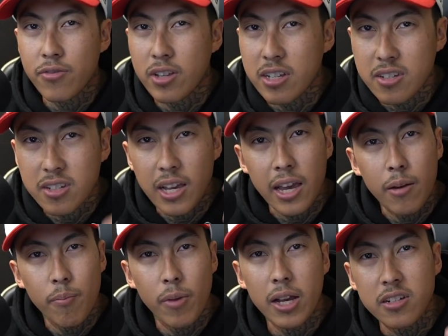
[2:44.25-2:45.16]
these
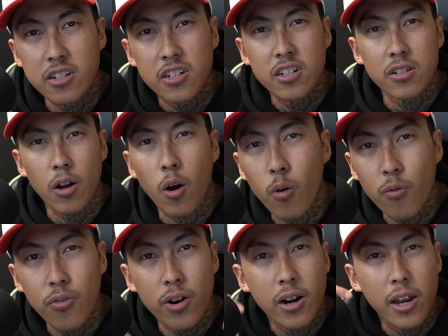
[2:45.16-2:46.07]
same messages
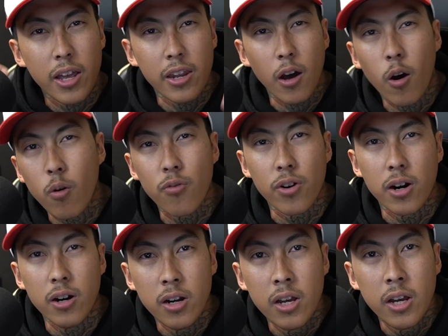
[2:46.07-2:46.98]
over and over.